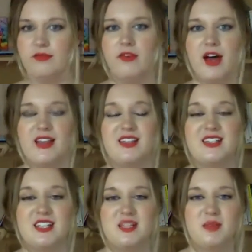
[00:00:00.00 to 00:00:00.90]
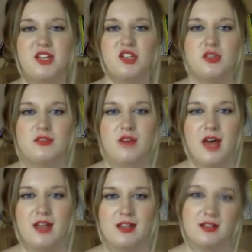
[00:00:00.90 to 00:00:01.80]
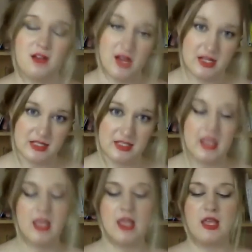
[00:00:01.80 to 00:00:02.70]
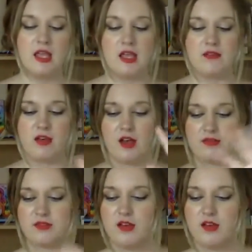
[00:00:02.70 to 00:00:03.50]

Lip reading: Violet is my intuitive guidance. If after